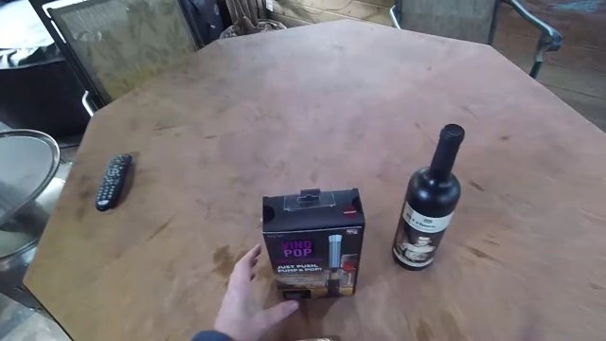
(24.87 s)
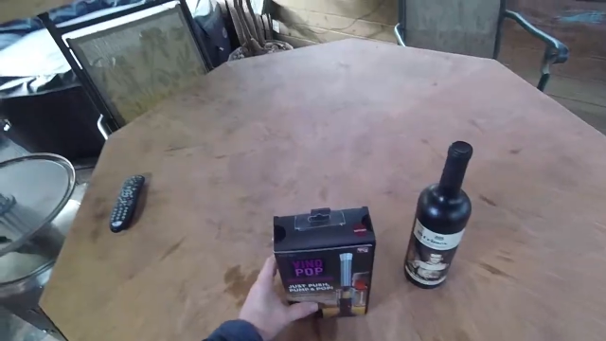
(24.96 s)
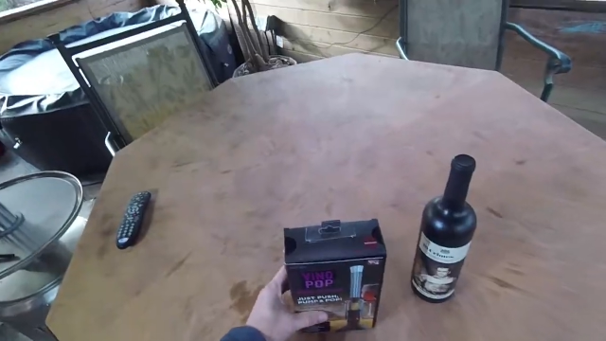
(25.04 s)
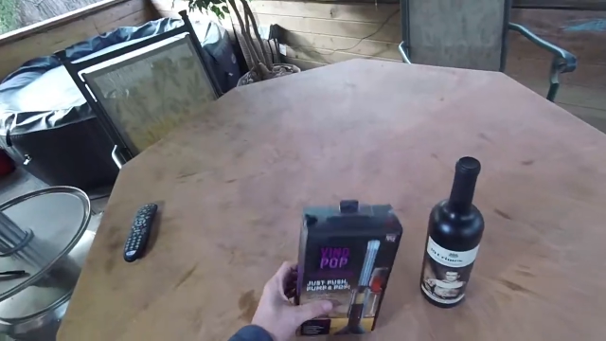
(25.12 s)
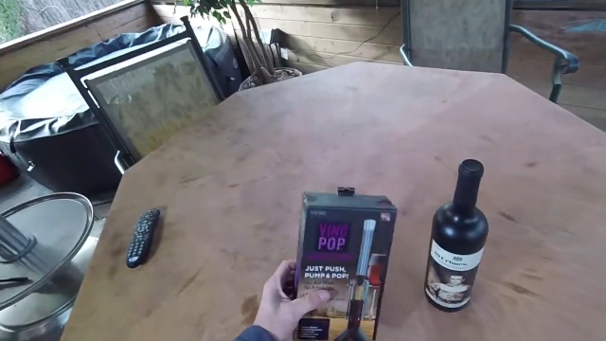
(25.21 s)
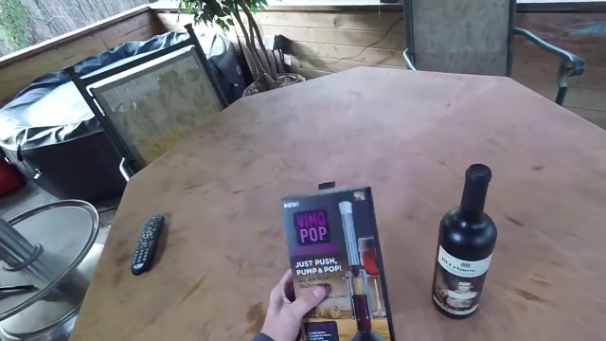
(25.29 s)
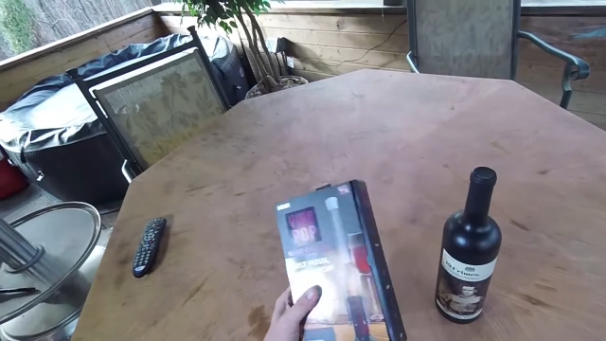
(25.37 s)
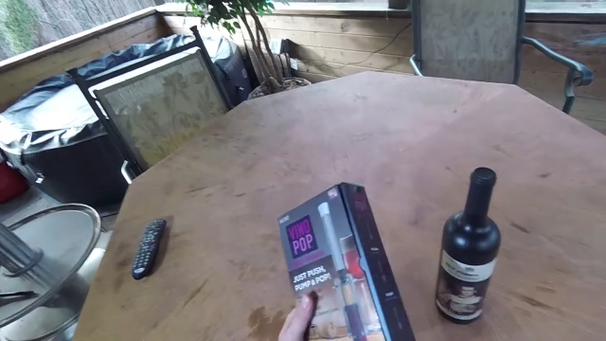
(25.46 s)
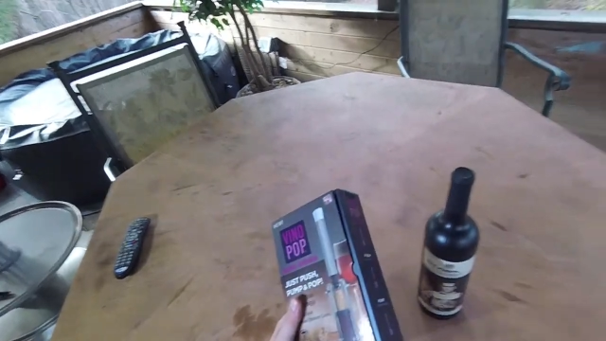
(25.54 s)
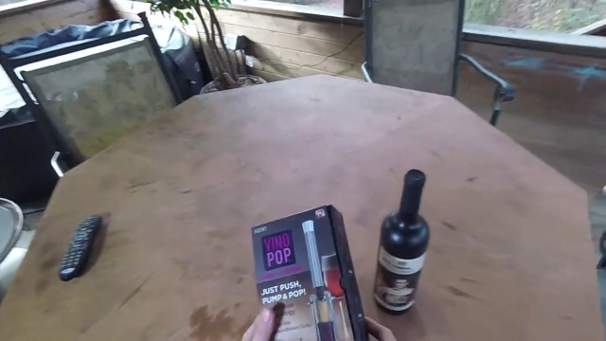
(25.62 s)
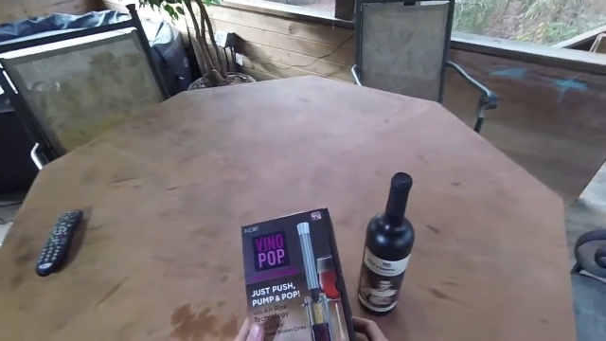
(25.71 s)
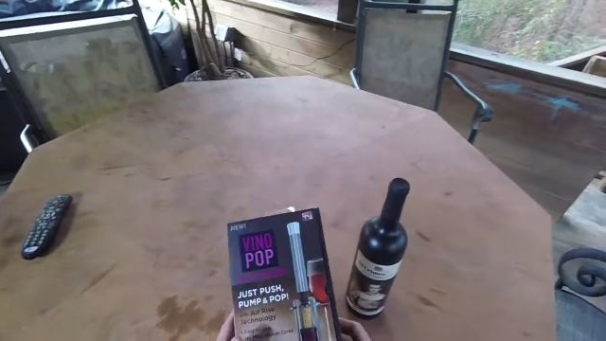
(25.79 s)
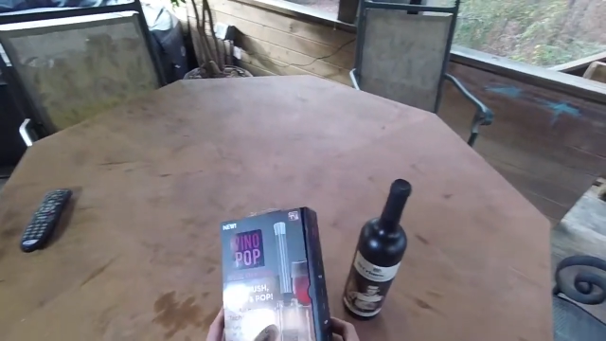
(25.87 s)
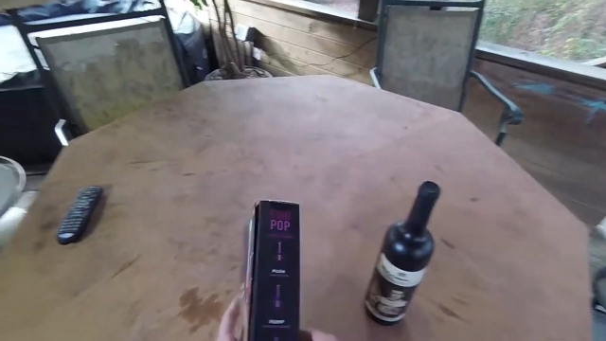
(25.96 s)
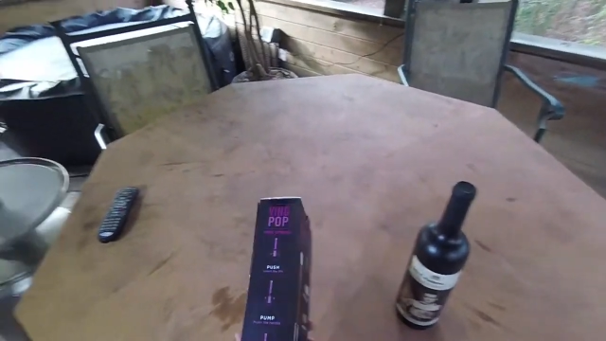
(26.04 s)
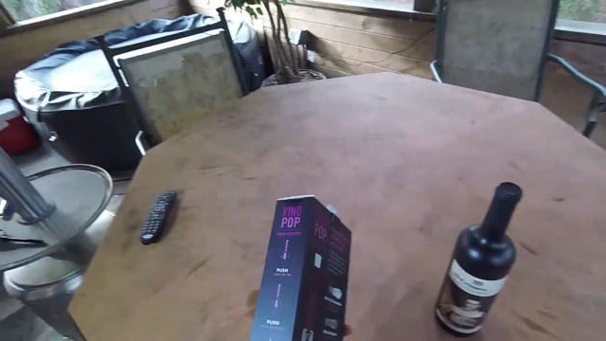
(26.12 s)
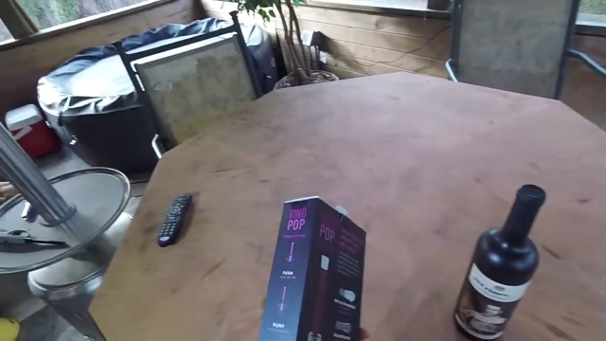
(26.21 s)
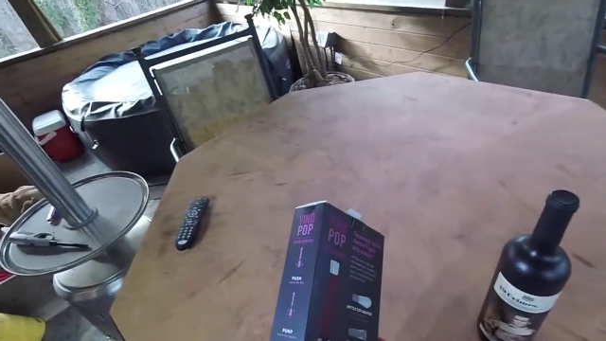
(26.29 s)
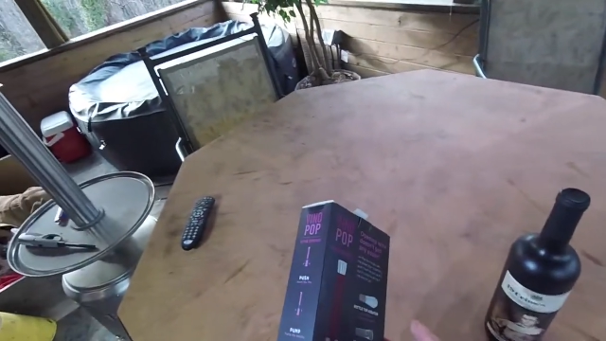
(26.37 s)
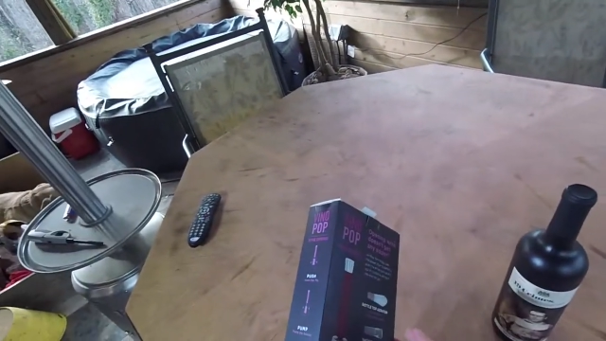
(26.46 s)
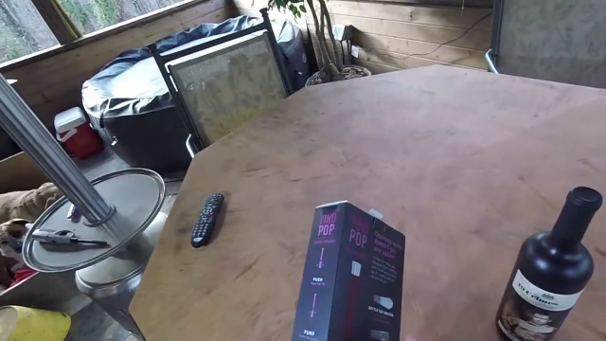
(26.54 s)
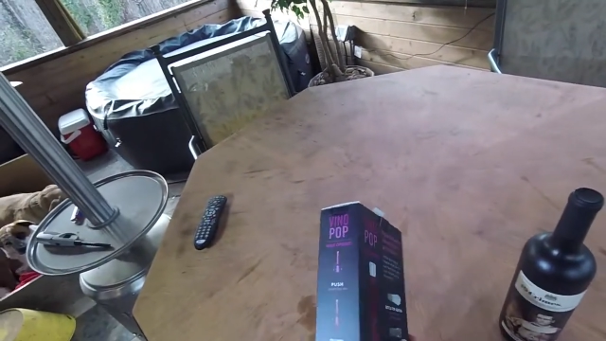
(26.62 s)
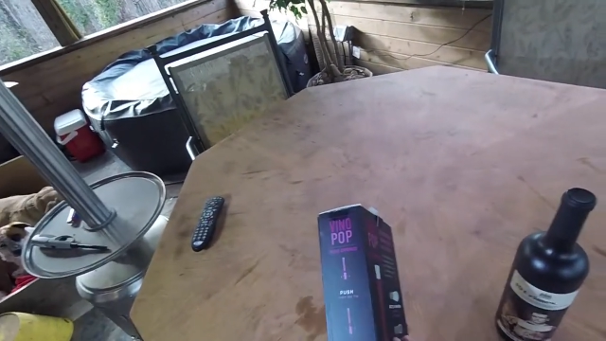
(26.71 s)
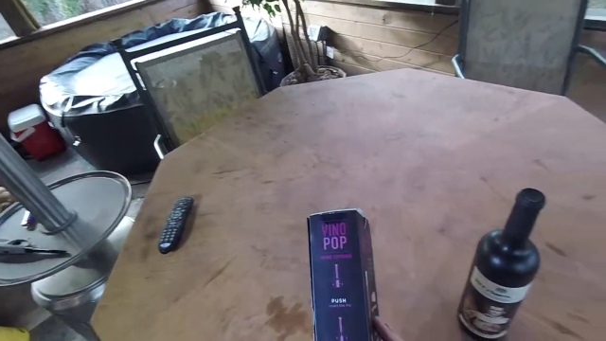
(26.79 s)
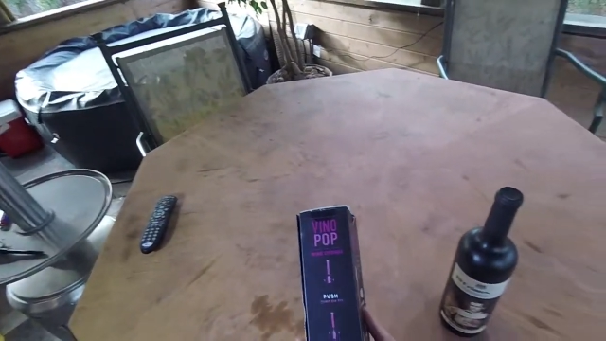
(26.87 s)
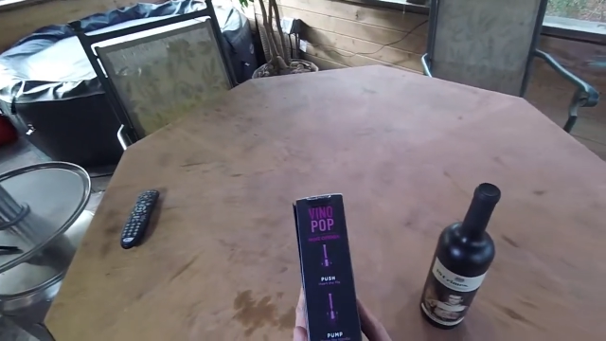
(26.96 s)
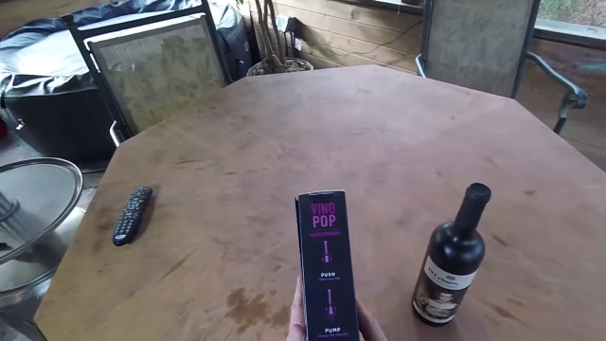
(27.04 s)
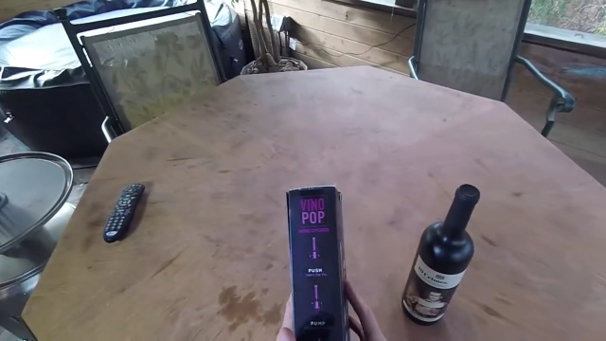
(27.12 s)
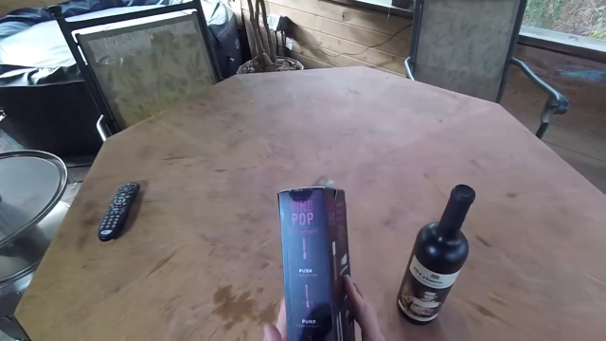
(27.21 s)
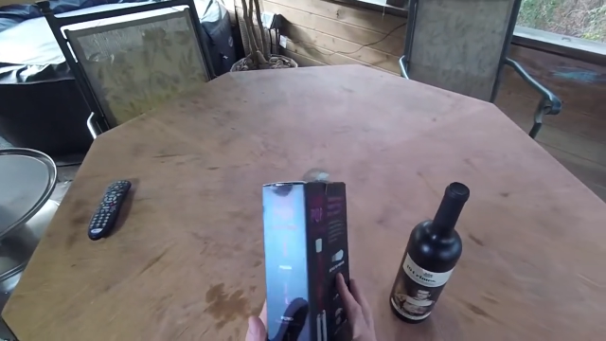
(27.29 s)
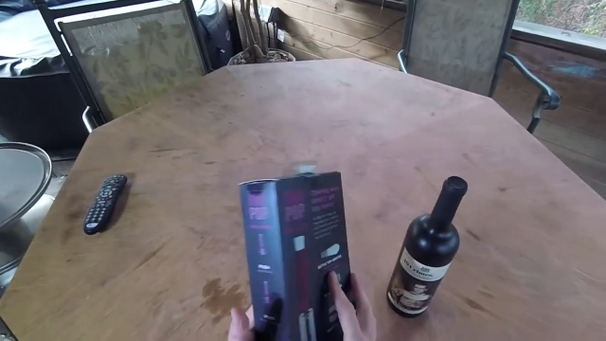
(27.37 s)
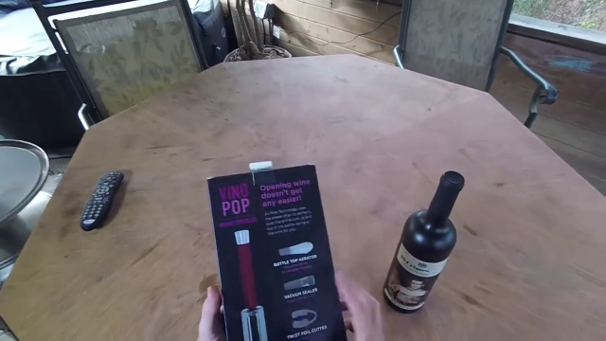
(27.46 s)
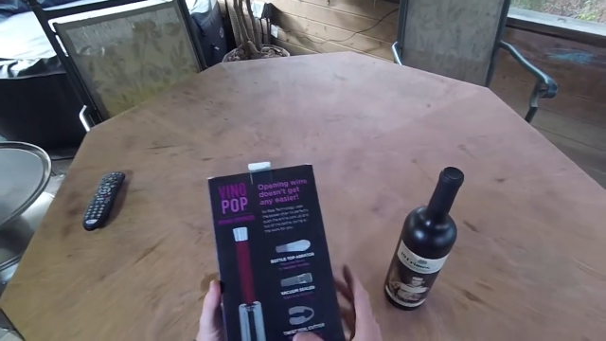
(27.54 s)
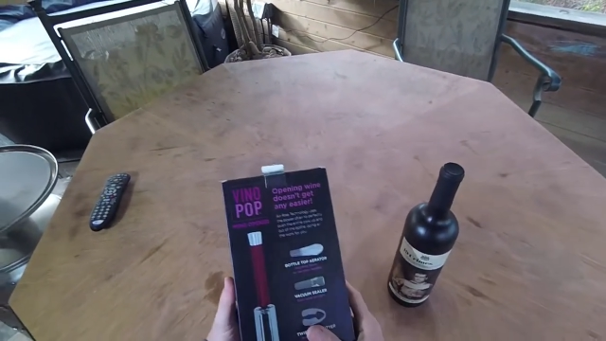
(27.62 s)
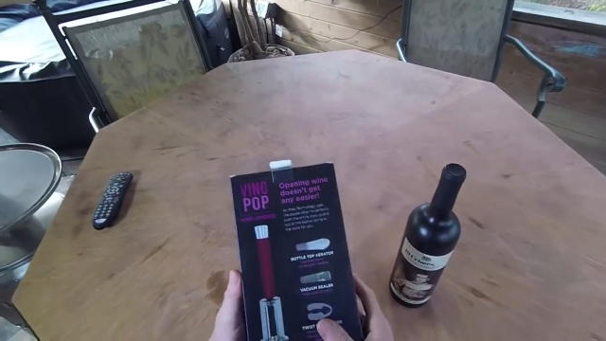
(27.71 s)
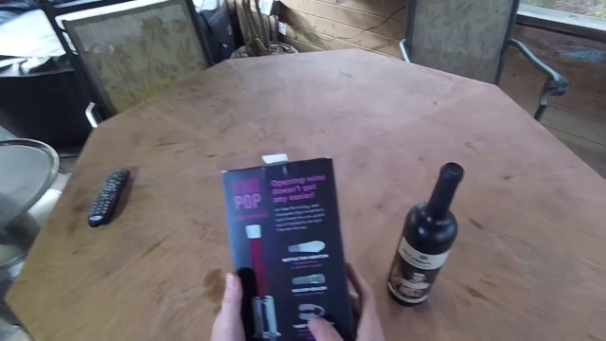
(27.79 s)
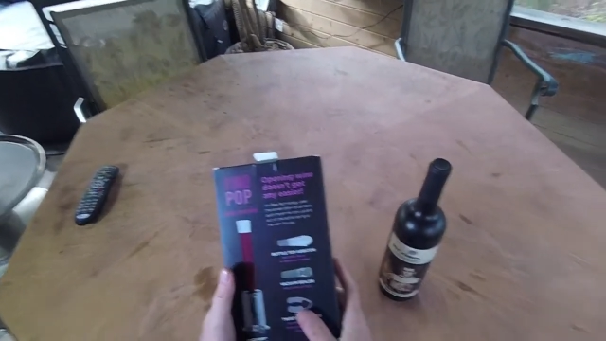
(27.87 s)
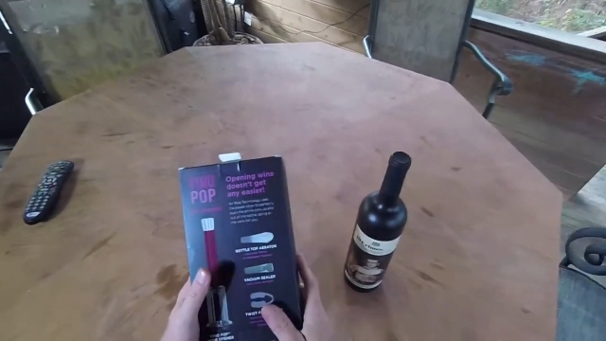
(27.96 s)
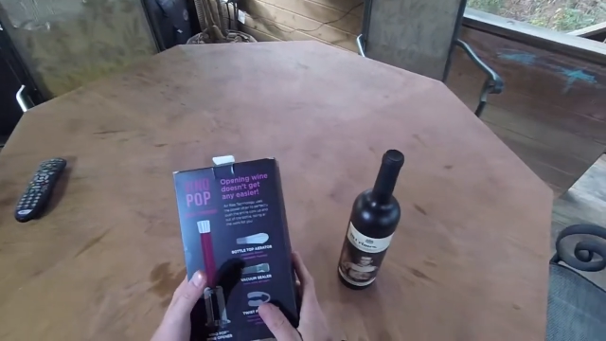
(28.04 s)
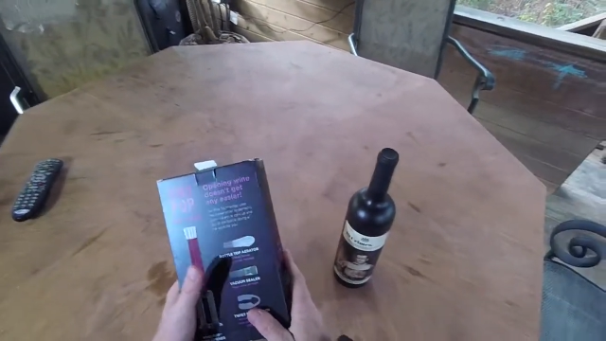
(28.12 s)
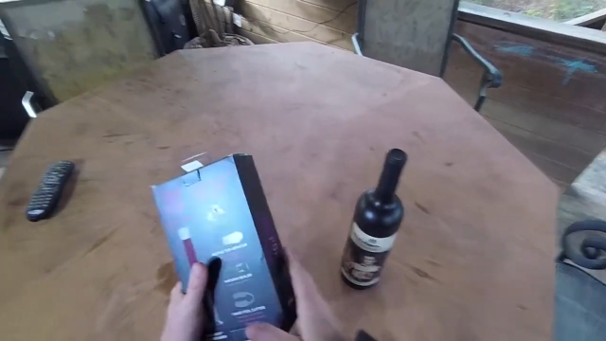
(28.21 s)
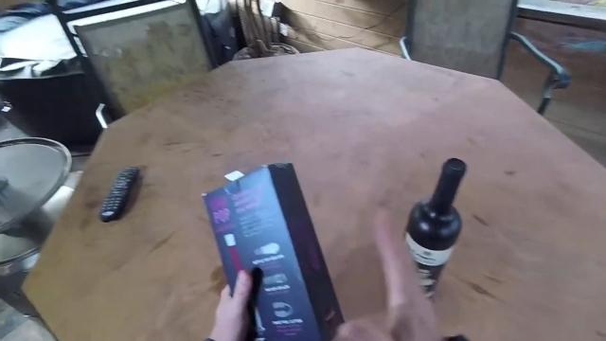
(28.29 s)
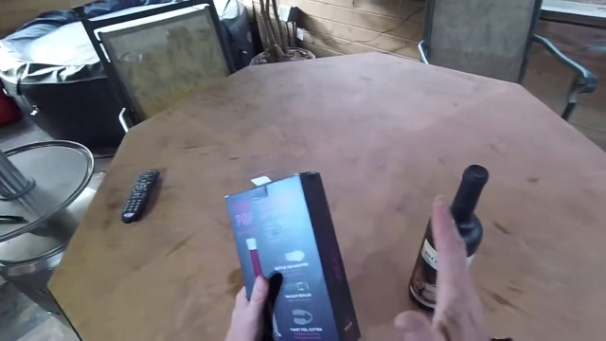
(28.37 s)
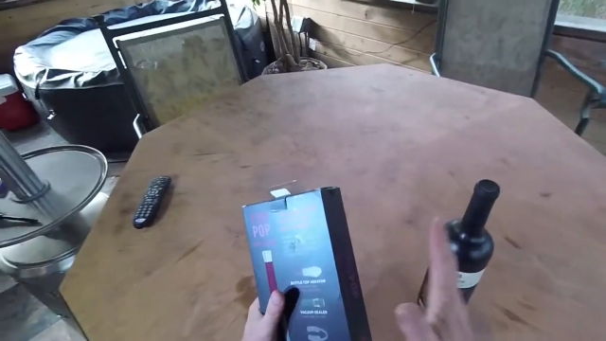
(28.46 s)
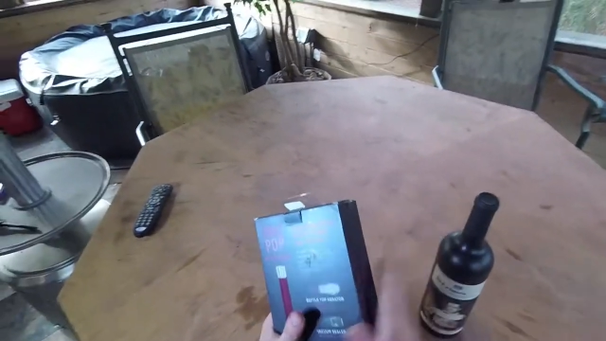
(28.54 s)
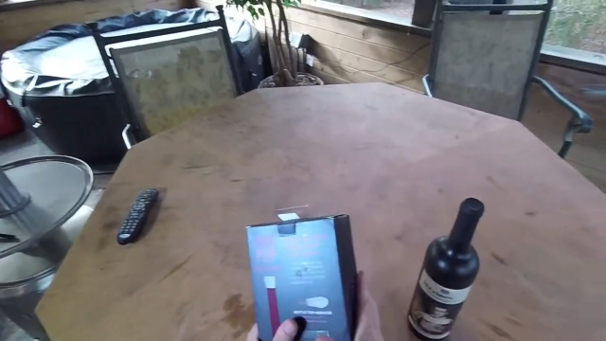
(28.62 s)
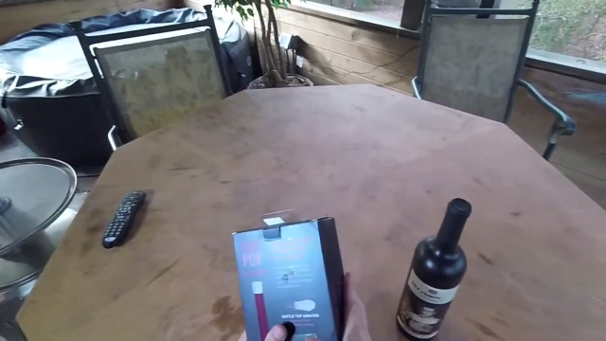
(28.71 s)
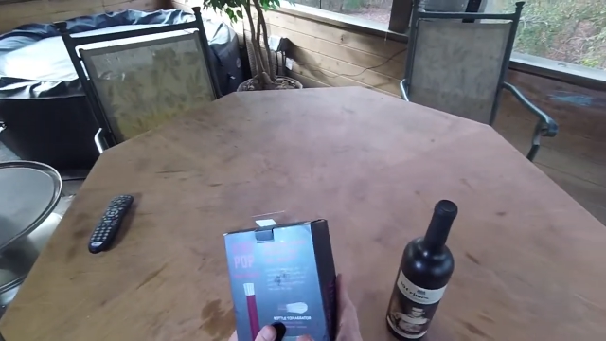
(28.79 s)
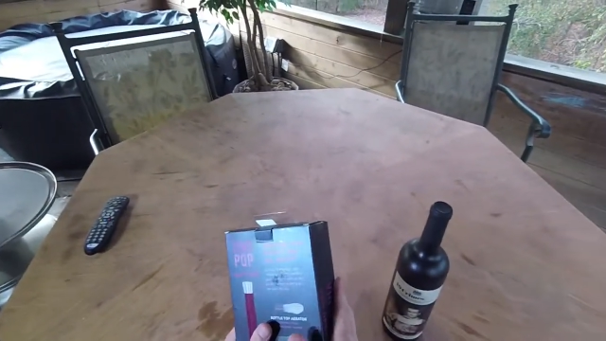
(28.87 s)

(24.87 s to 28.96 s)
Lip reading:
No face is visible, so there are no lips to read.